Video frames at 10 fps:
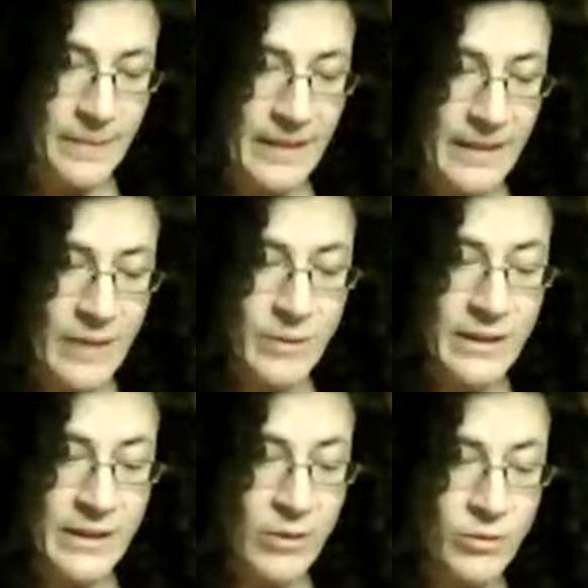and when they
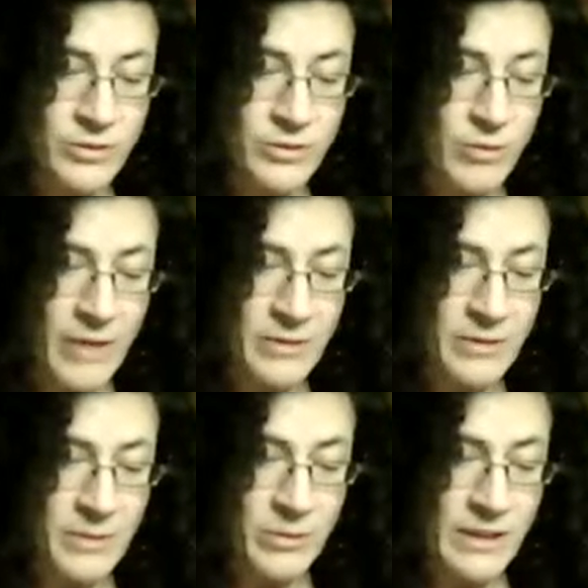all surrounded
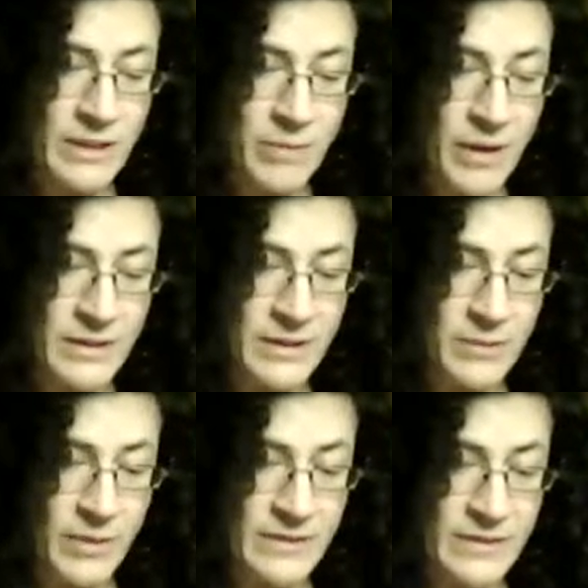me with their parting
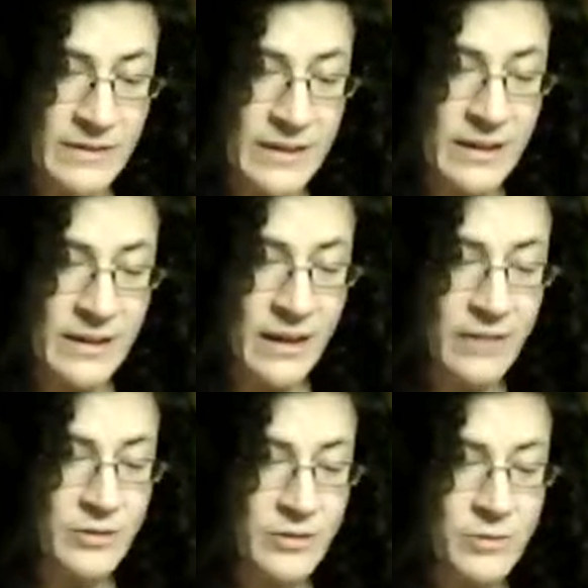presents and clung
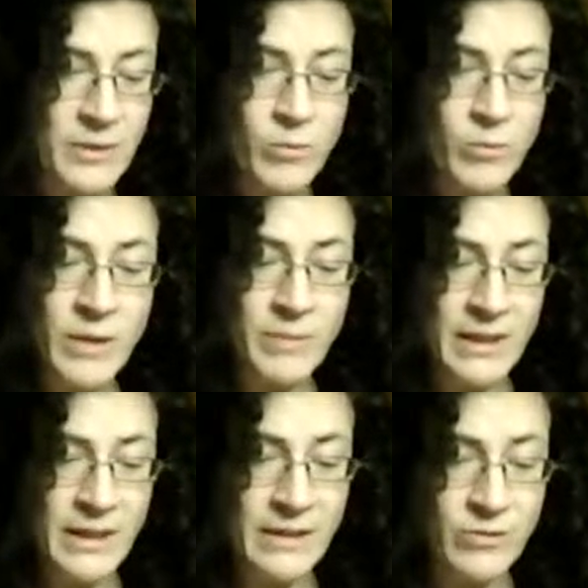to me weeping
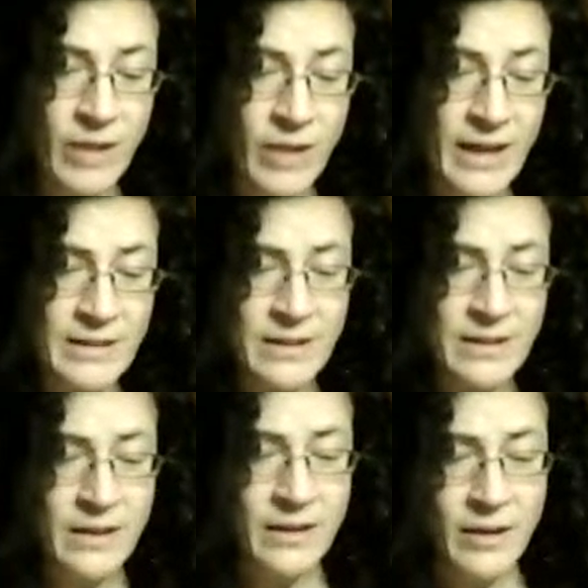and cried,
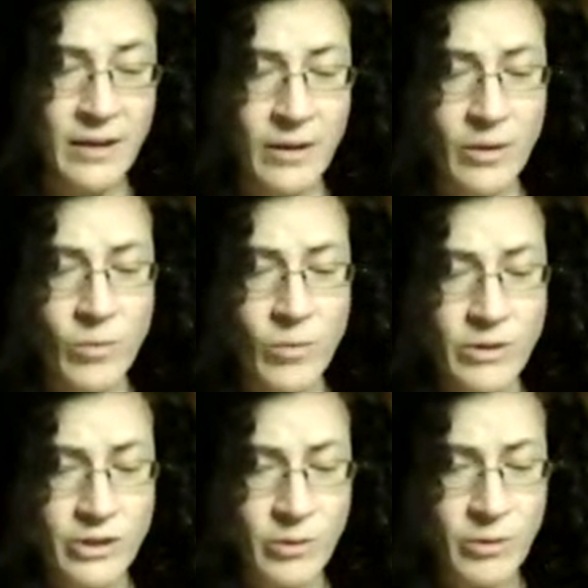"What
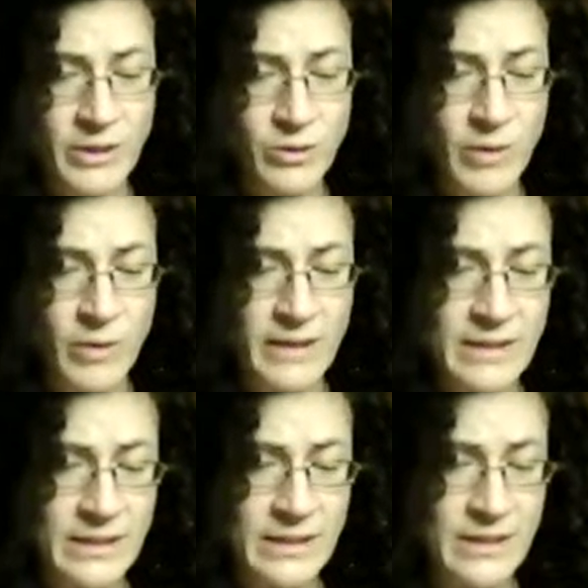shall we do when
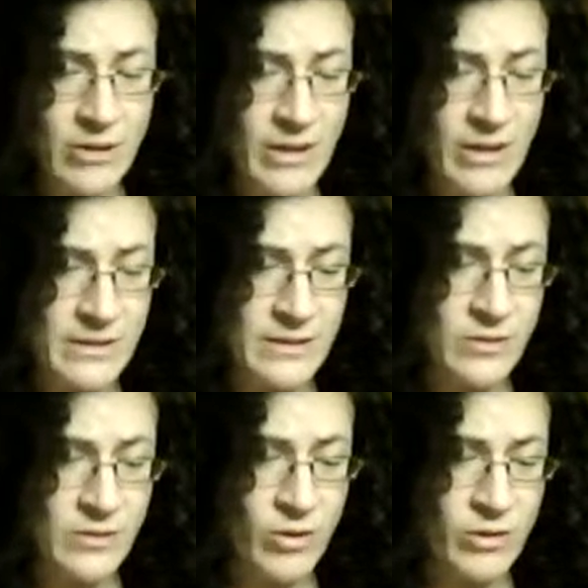dear, dear Esther's
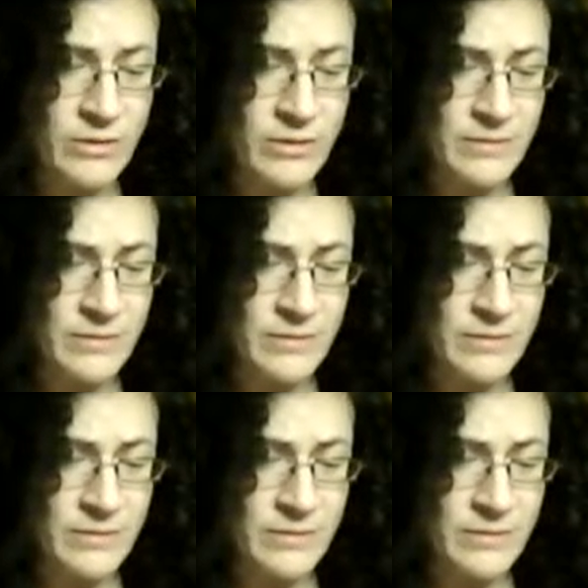gone?"